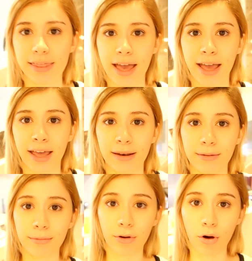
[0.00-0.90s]

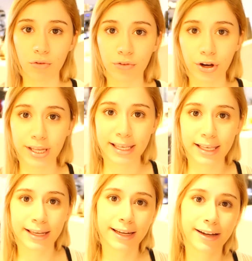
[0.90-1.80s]
Then over
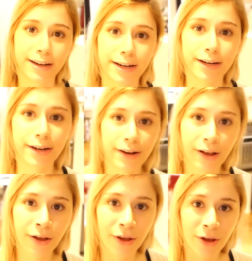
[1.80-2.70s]
here,
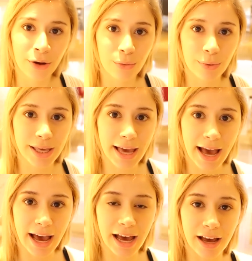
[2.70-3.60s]
we
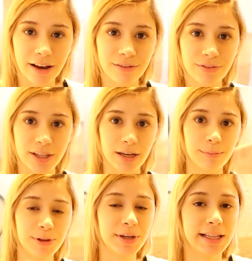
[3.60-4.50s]
have
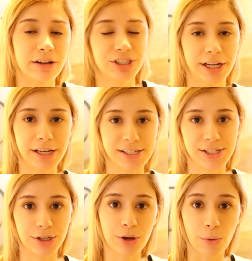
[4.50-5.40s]
the beauty lounge area,
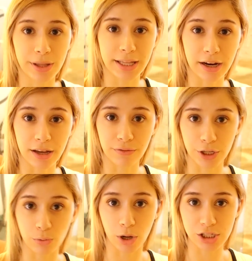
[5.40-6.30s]
so you go in there if
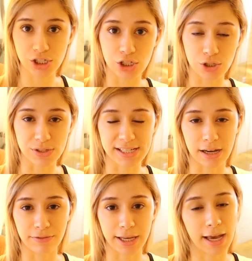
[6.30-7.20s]
you want to do
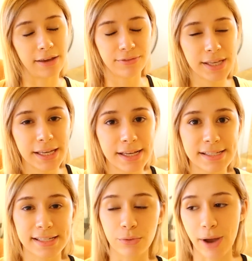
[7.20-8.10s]
stuff like
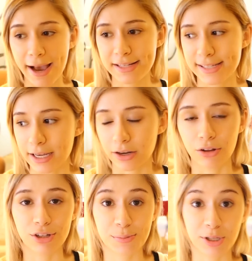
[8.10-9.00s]
IVs and waxing and
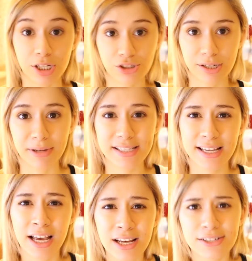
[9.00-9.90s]
all those beauty
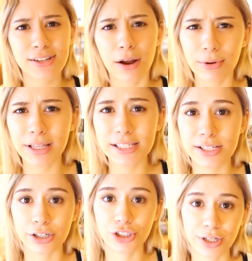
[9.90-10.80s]
treatments. It's not really
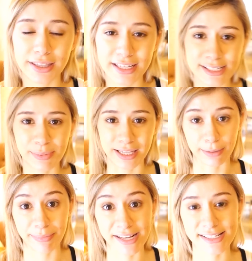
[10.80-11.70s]
surgery things, but
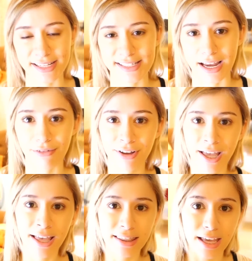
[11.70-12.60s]
like basic stuff.
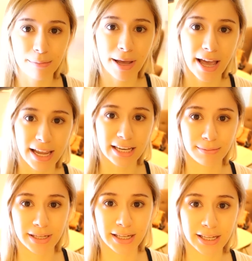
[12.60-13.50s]
Then
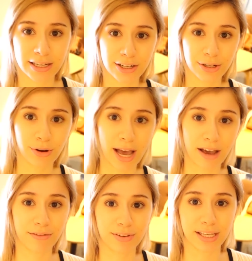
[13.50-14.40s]
behind me here, you
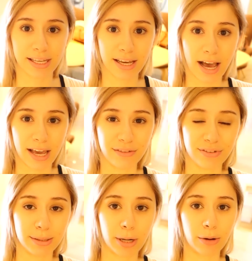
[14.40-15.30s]
have the
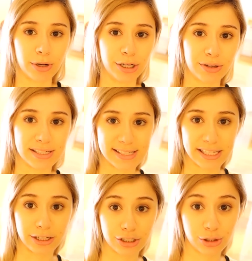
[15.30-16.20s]
IV bar where you can
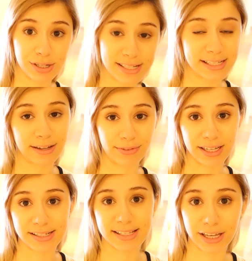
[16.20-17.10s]
see your choices of
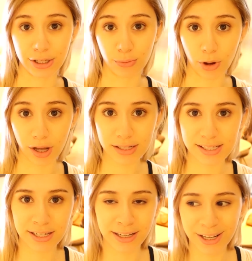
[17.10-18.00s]
things that you
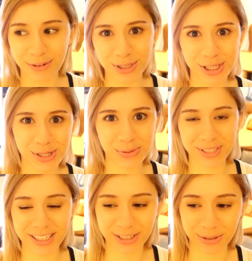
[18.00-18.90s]
want, which is
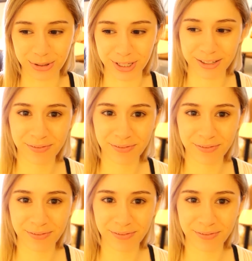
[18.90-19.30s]
really cool.